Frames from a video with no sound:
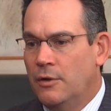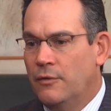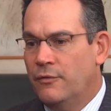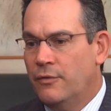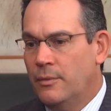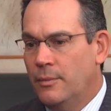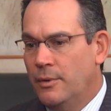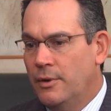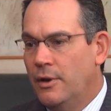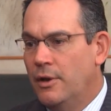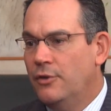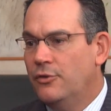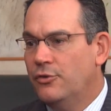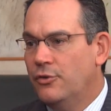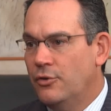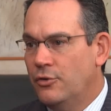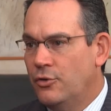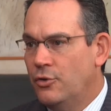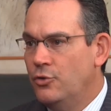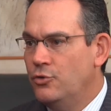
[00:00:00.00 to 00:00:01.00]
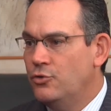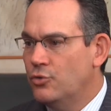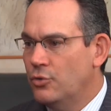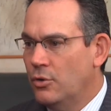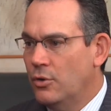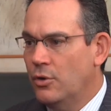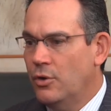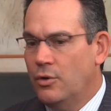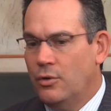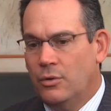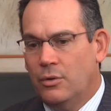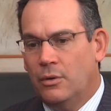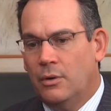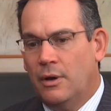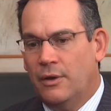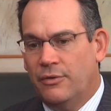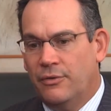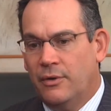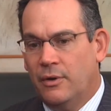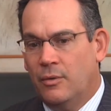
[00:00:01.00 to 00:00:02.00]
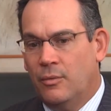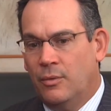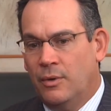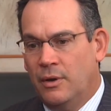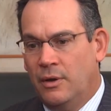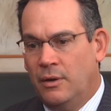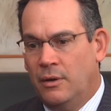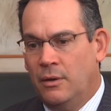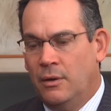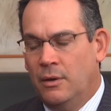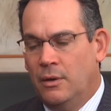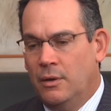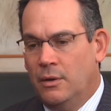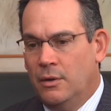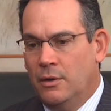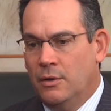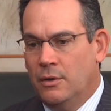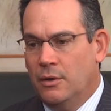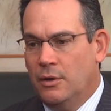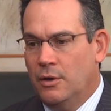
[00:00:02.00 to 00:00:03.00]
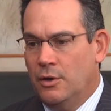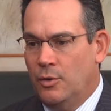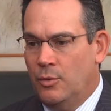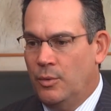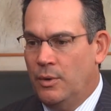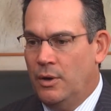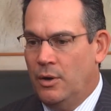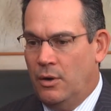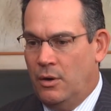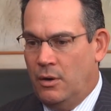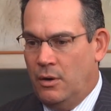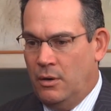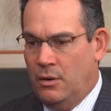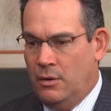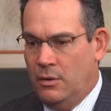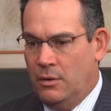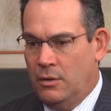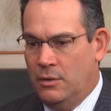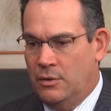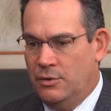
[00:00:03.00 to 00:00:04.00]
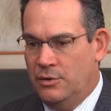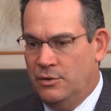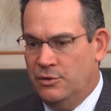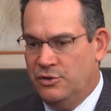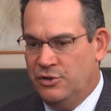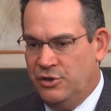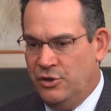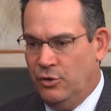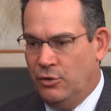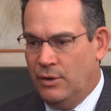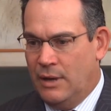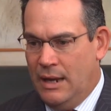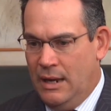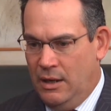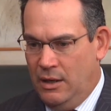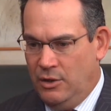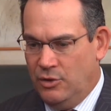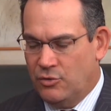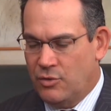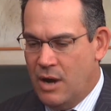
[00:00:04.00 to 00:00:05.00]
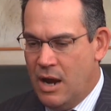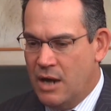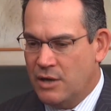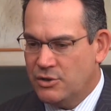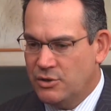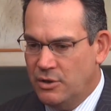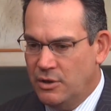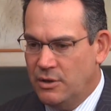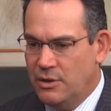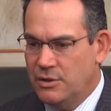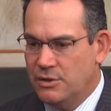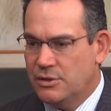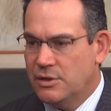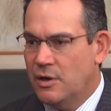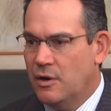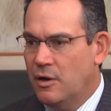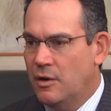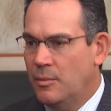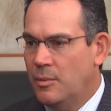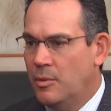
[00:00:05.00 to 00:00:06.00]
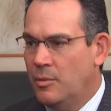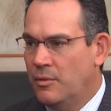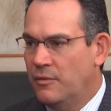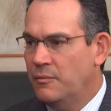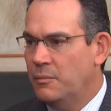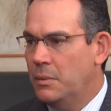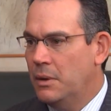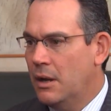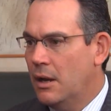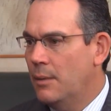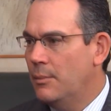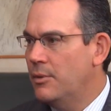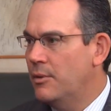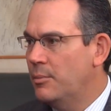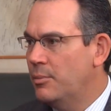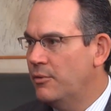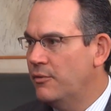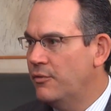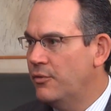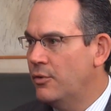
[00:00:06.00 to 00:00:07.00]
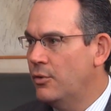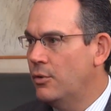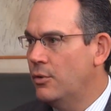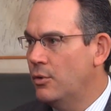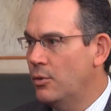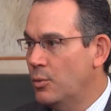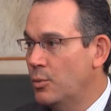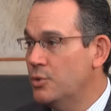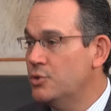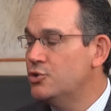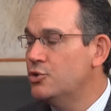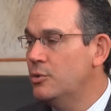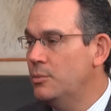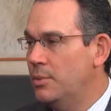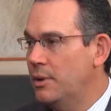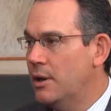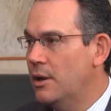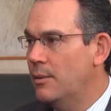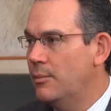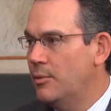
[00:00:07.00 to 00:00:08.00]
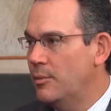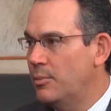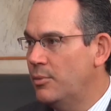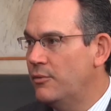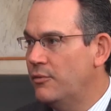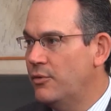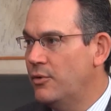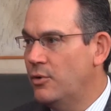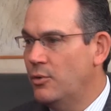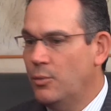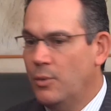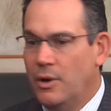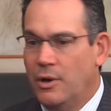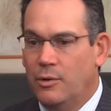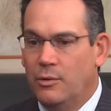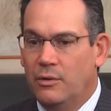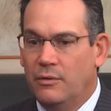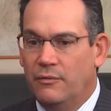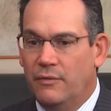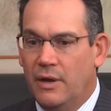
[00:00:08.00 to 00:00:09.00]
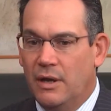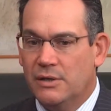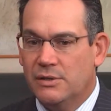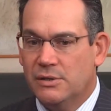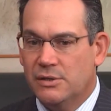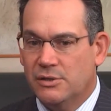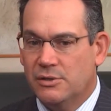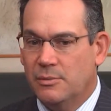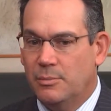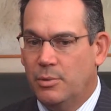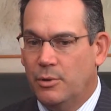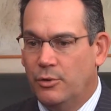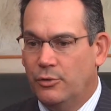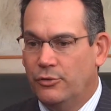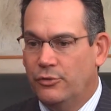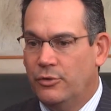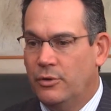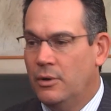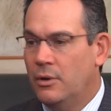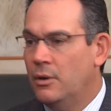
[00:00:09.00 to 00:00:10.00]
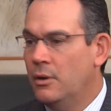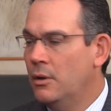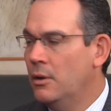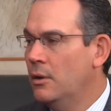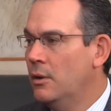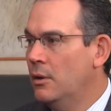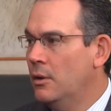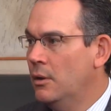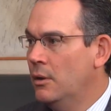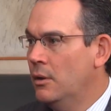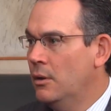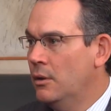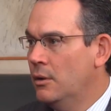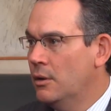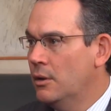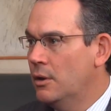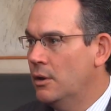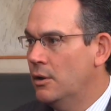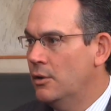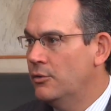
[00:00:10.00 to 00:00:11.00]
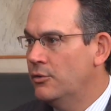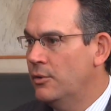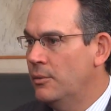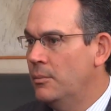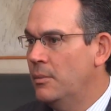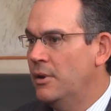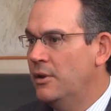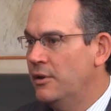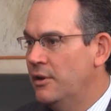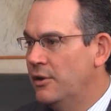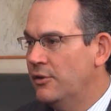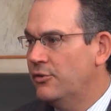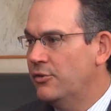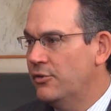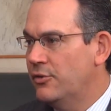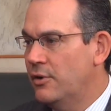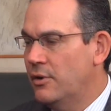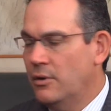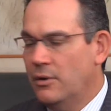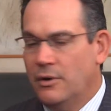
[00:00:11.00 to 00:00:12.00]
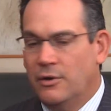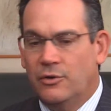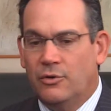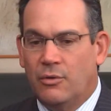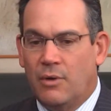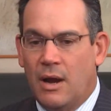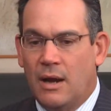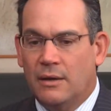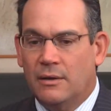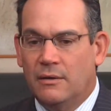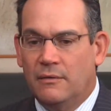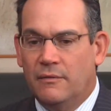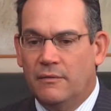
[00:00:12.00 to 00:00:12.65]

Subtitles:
from an institutional owner, I think we are still gaining traction in this area, but we've become the preferred, or we should become the preferred way to invest, as opposed to to necessarily direct